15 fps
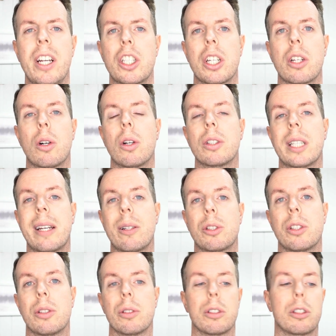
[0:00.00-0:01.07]
actually got
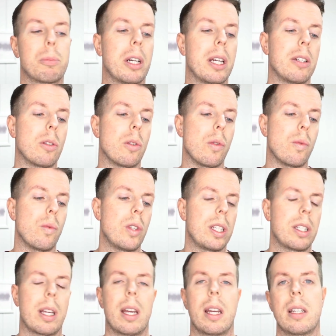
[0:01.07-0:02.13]
Halcyon sprayed on
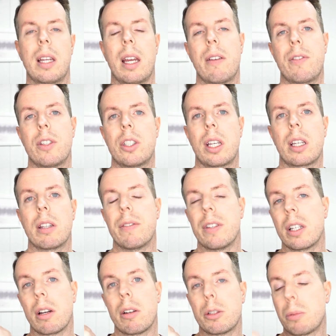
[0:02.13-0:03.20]
this hand, and for the sake of the
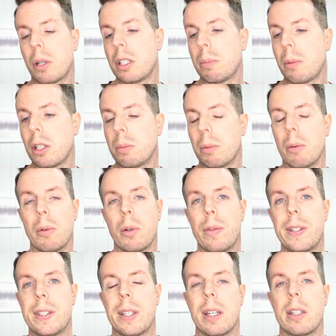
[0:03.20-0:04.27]
video, I sprayed Spicebomb on
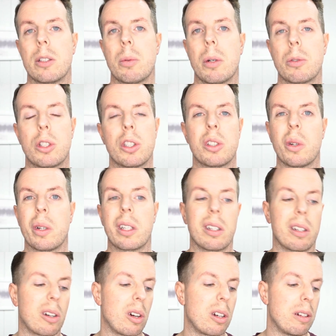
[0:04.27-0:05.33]
this hand as well, just so I
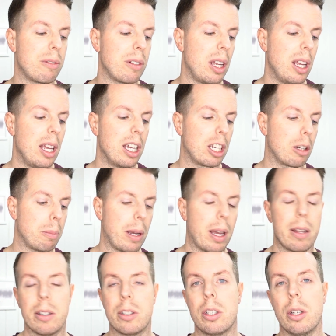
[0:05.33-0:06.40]
can kind of
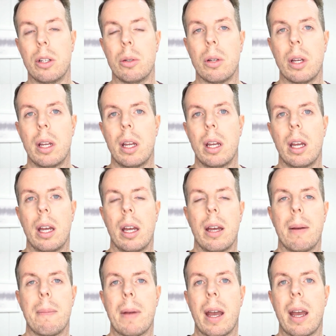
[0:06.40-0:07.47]
compare the two
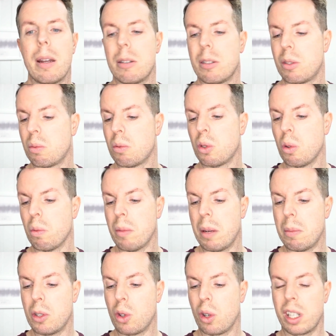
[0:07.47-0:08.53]
and sort of
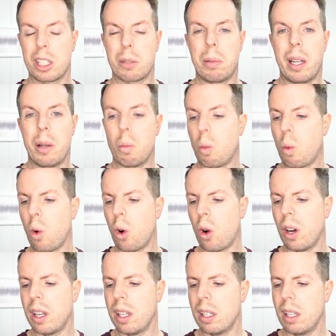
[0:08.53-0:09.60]
maybe try and explain why